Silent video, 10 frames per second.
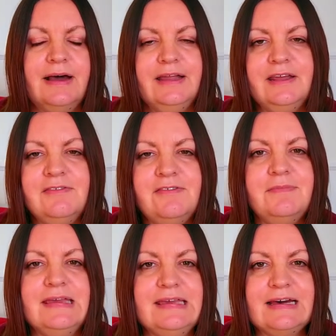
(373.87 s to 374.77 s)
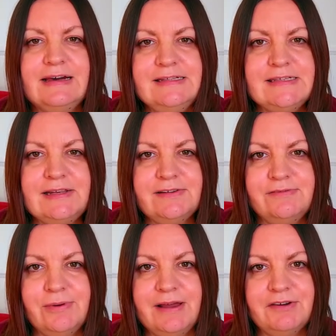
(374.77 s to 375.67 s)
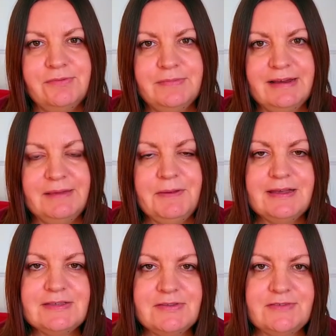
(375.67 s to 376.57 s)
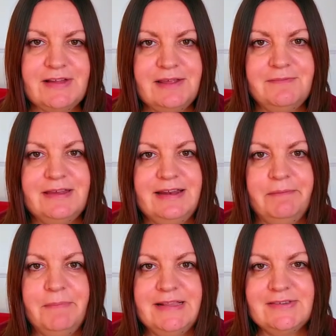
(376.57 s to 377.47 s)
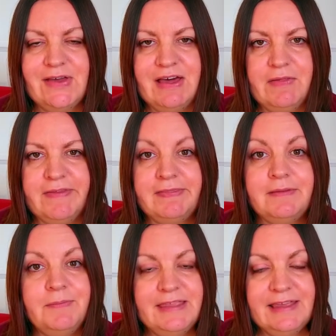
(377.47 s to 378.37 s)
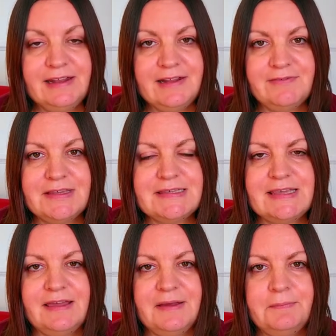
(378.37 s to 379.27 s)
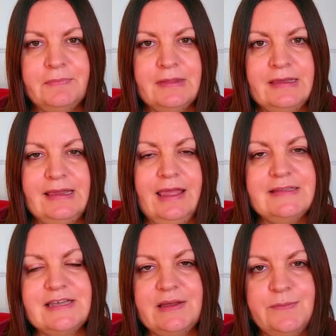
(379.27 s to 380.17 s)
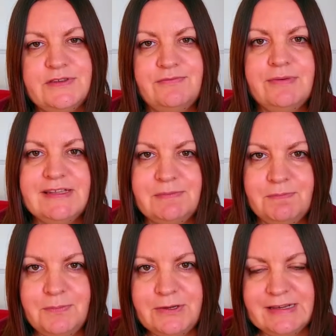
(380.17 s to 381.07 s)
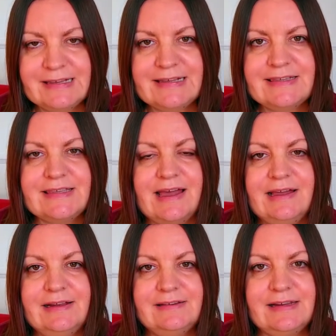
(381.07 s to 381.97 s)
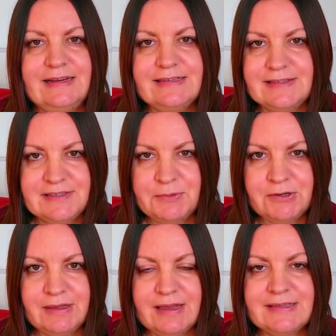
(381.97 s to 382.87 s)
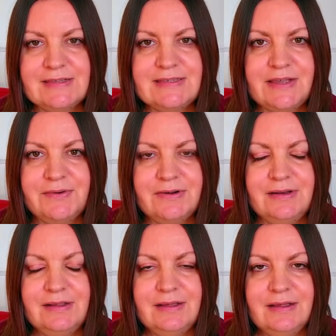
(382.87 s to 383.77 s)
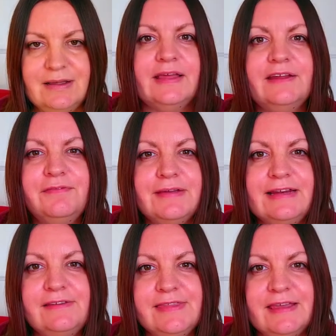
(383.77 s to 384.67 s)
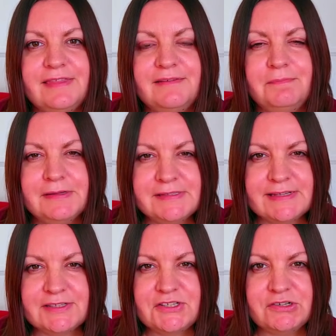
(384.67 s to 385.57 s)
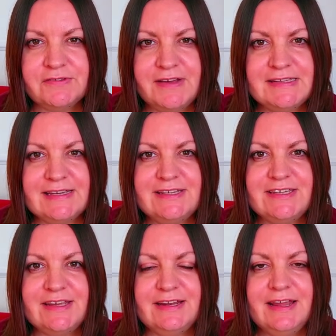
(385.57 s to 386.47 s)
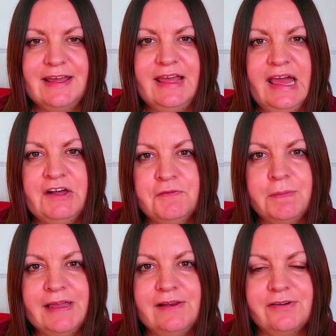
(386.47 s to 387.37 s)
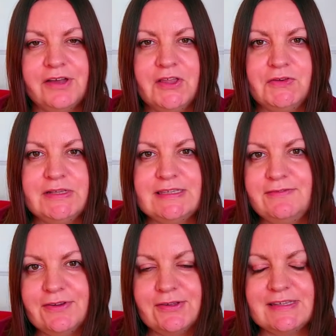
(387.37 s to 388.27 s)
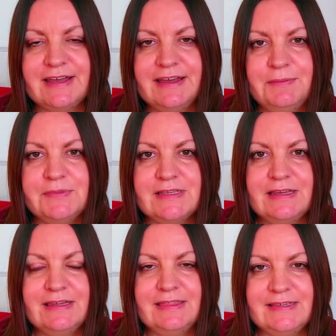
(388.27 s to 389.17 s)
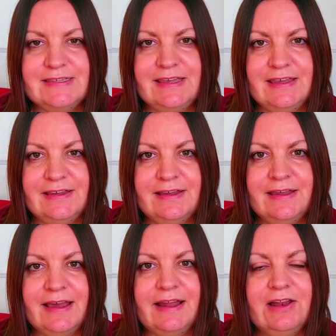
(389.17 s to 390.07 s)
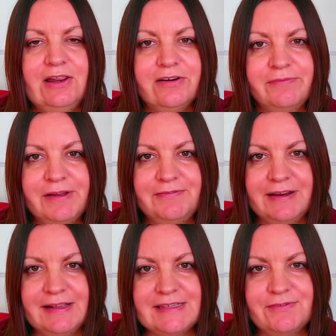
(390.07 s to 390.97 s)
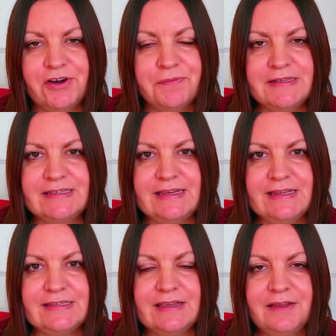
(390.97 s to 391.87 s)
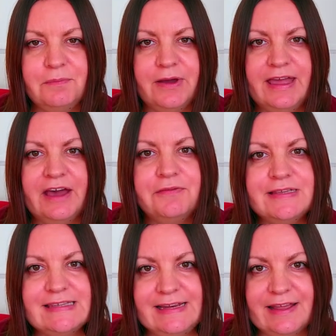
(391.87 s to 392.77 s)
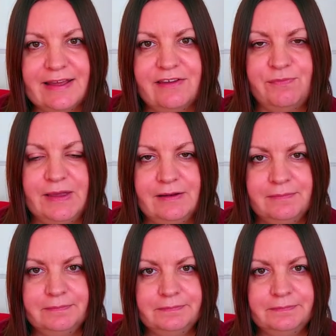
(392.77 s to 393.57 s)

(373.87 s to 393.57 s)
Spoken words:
I know for me, I did a lot of work on my personal development and mental health at the beginning of this year in terms of reading books and listening to podcasts and so on. And I really think that building that strong foundation helped me a lot going through difficult times this year. And a lot of my friends have commented by how resilient I have been.